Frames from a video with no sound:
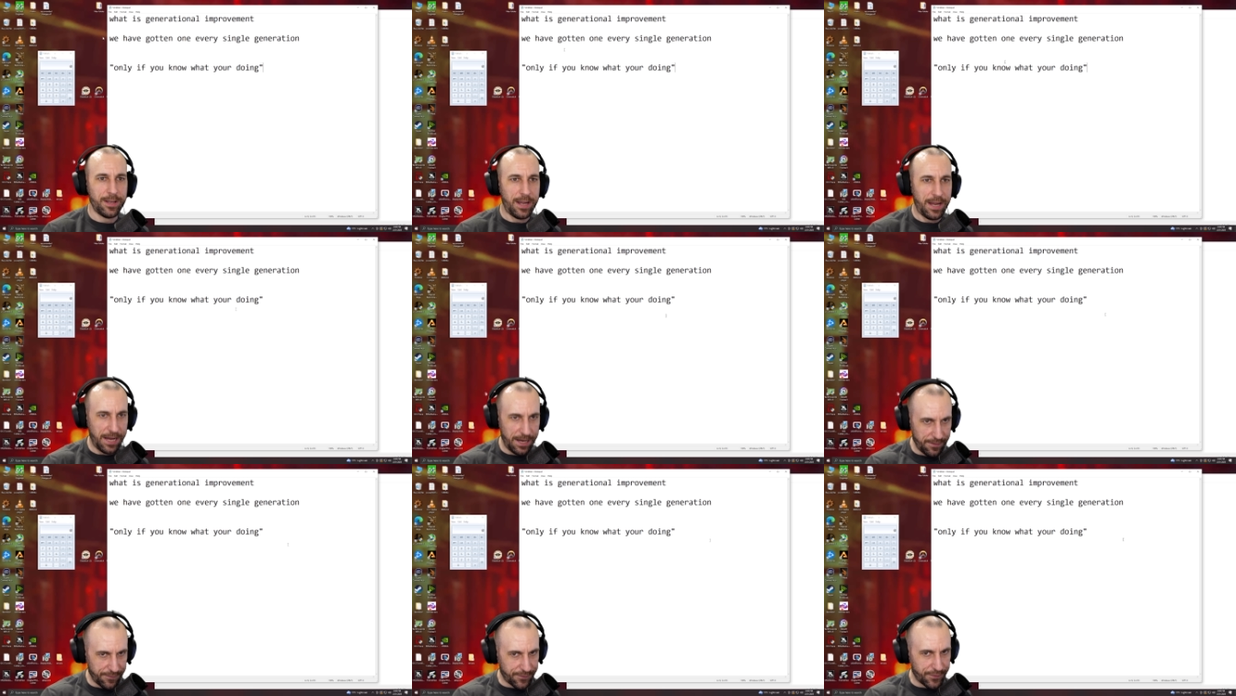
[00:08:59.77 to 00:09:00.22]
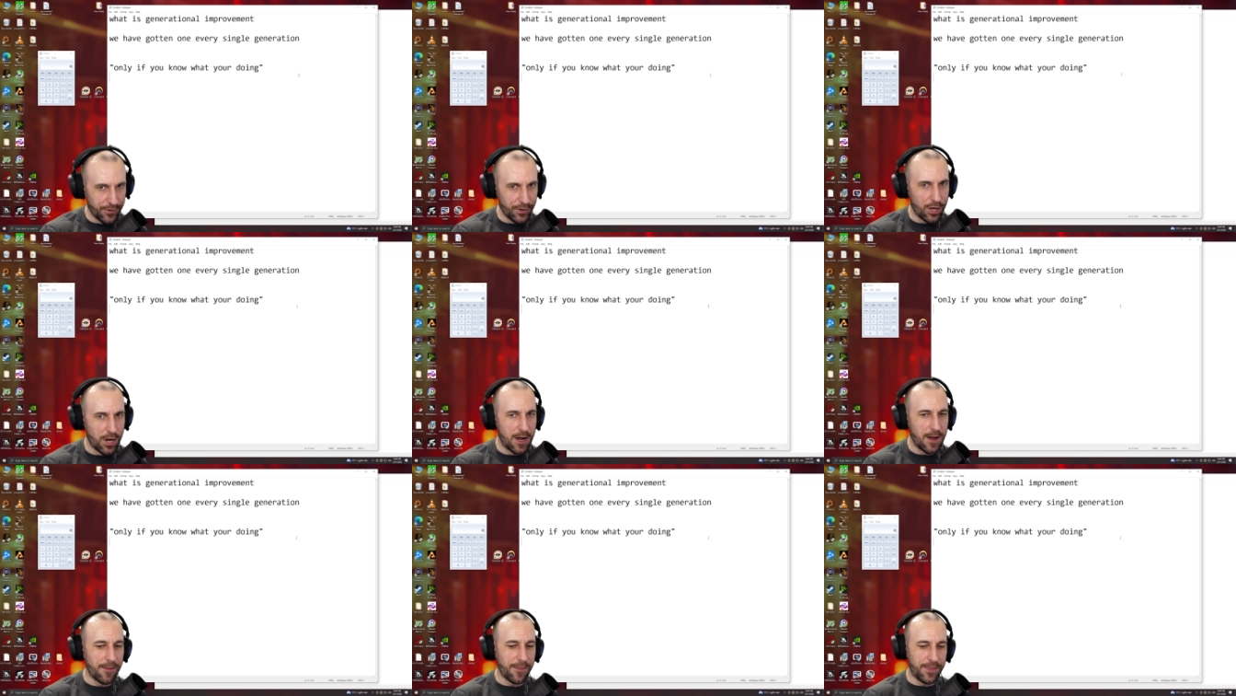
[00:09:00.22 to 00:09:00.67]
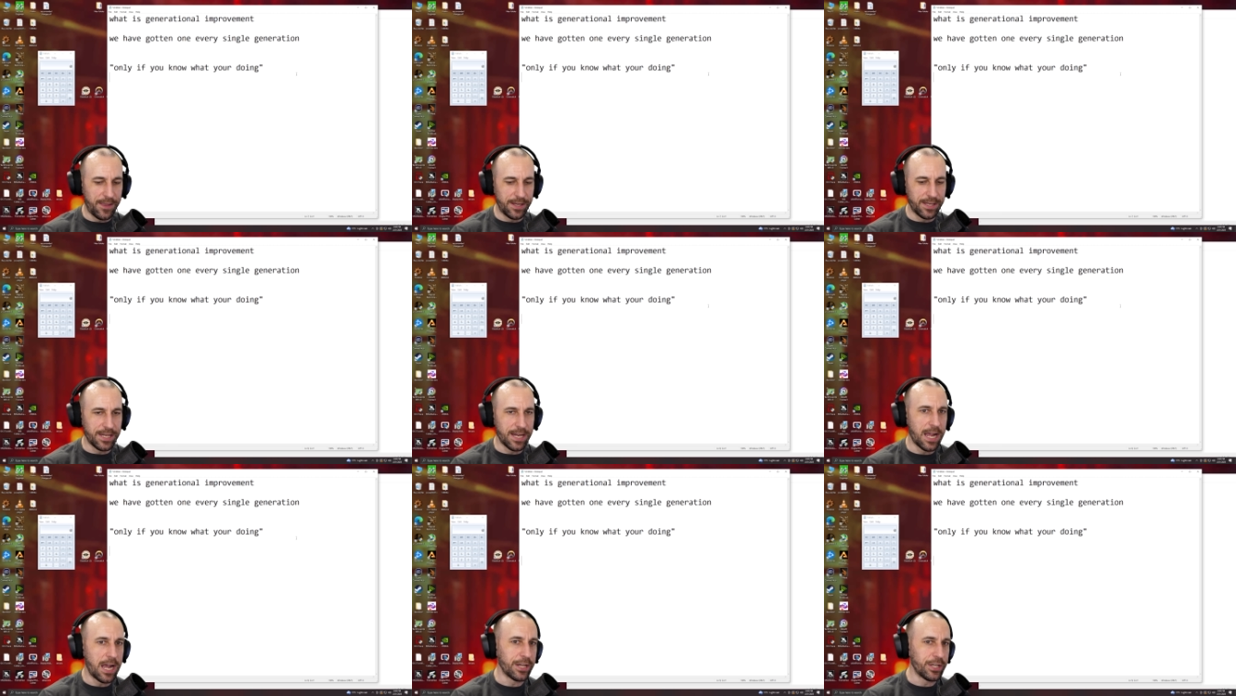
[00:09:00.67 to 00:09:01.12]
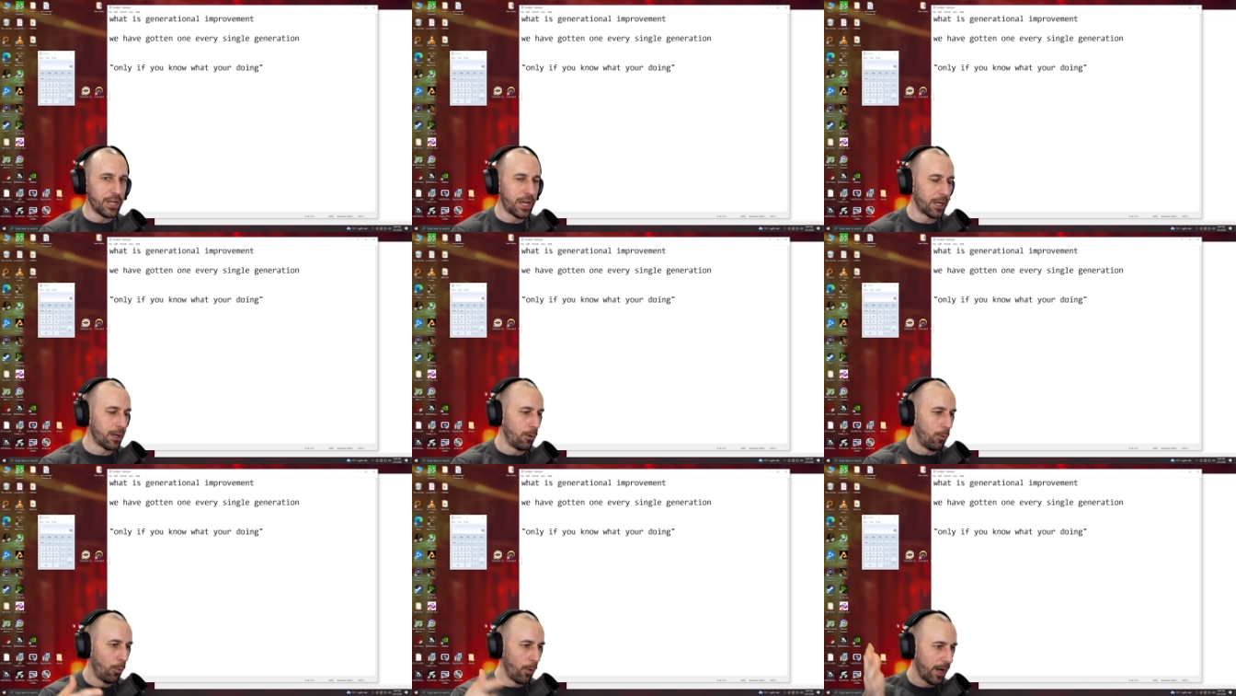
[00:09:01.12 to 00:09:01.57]
If not, then yeah, you
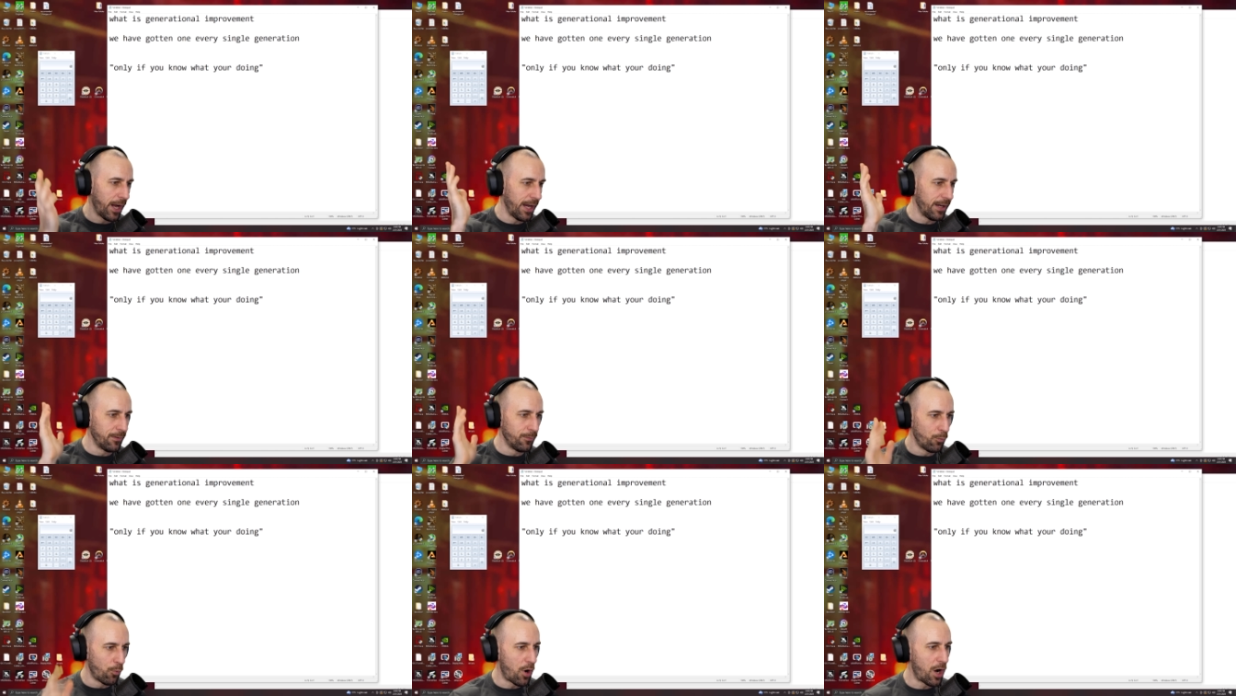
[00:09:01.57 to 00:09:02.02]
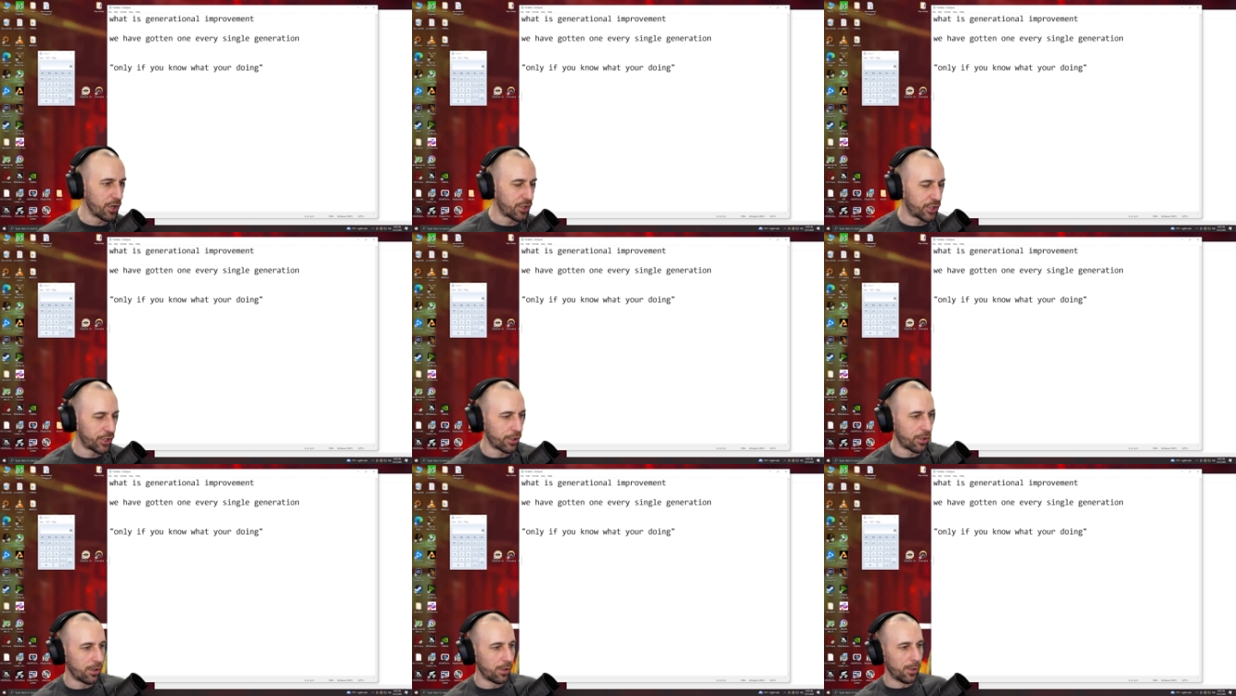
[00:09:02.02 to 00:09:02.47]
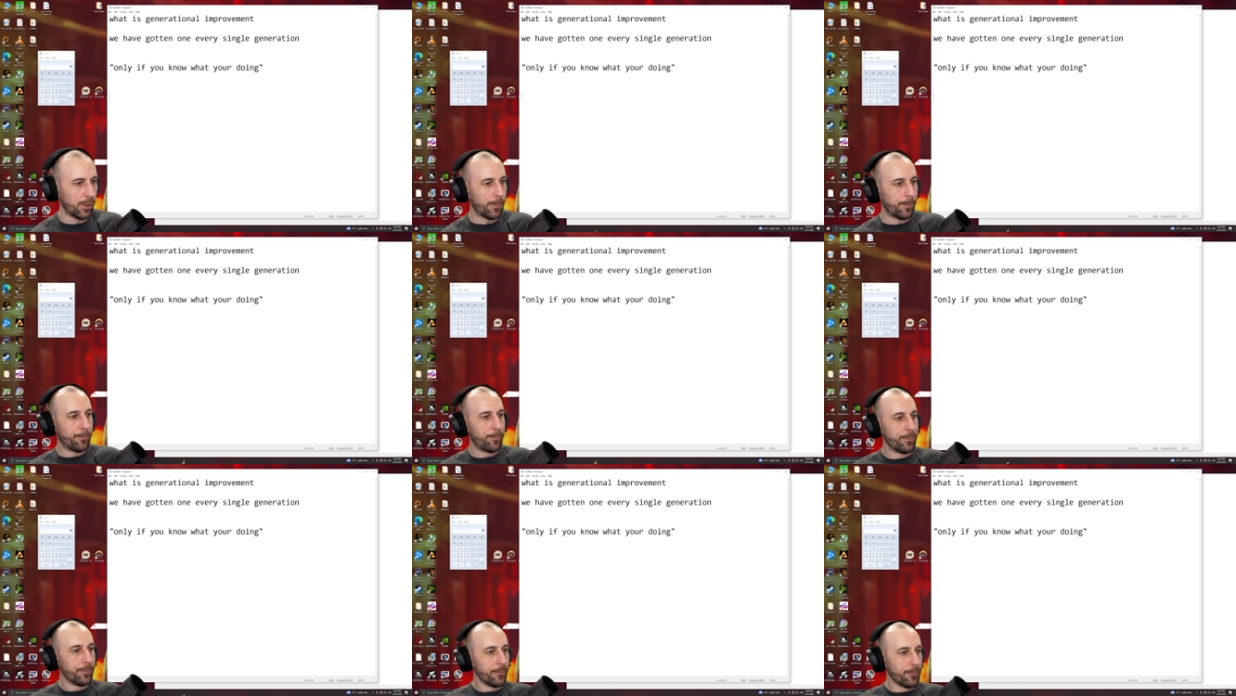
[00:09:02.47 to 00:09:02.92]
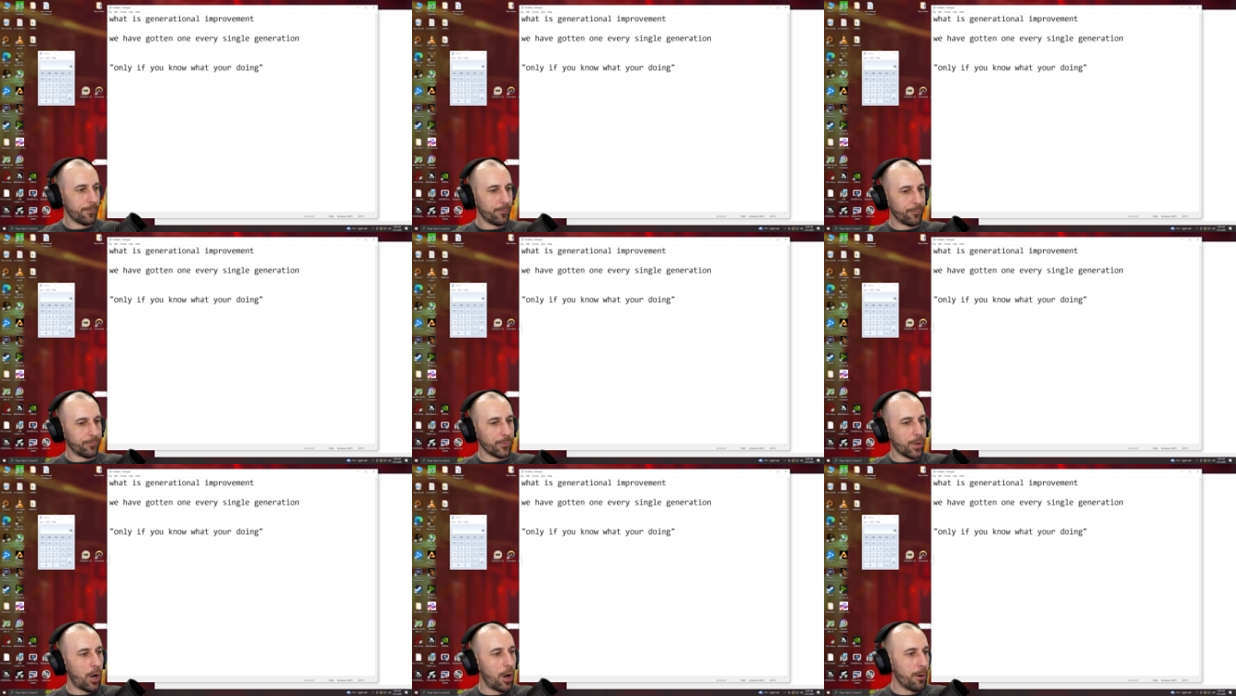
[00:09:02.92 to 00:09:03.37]
gotta wait and watch your
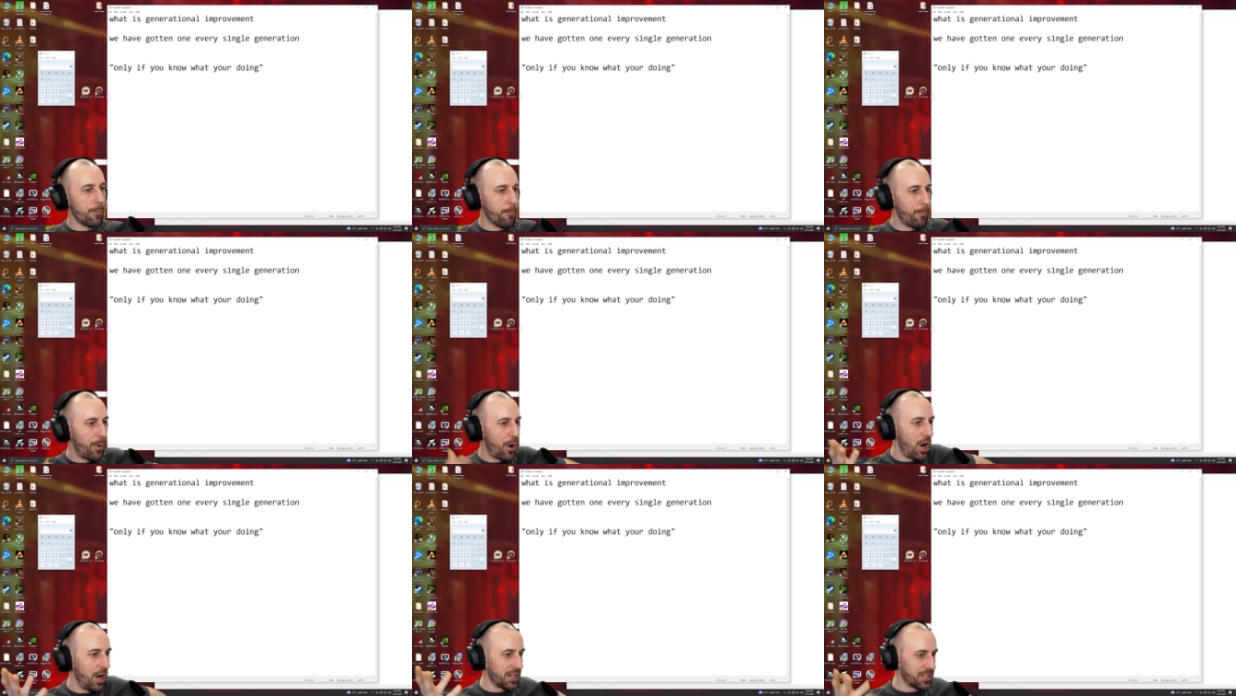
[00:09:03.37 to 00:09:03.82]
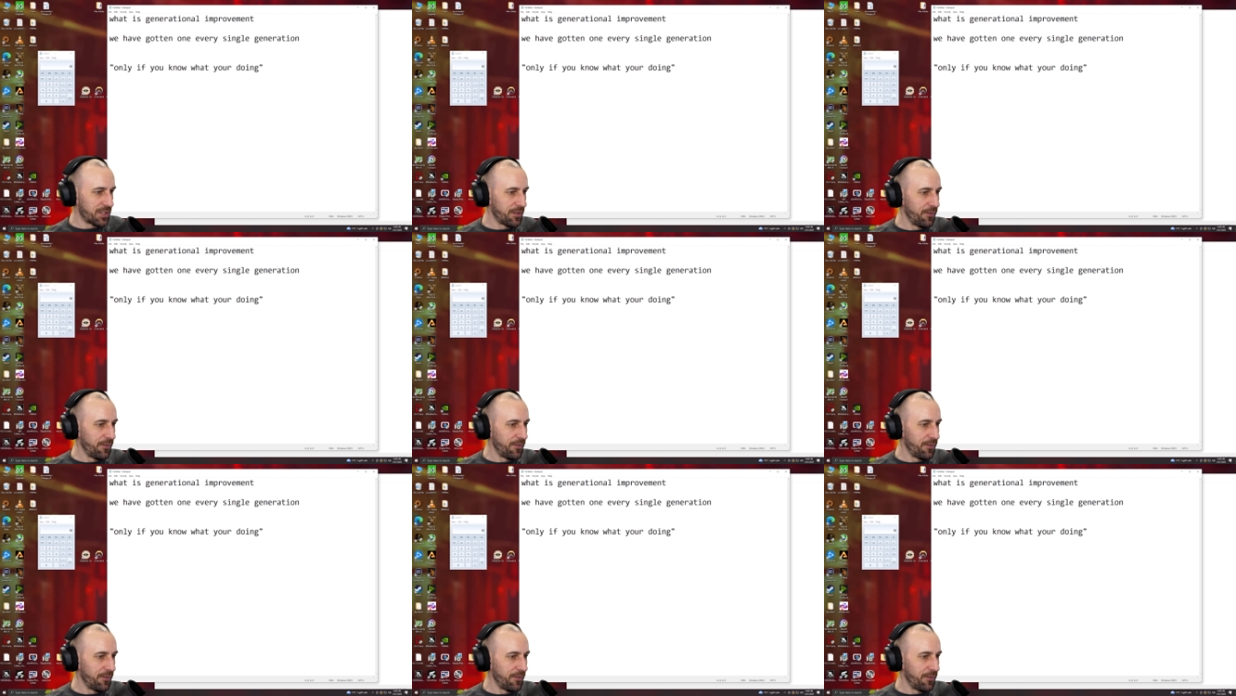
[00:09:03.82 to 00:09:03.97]
unboxed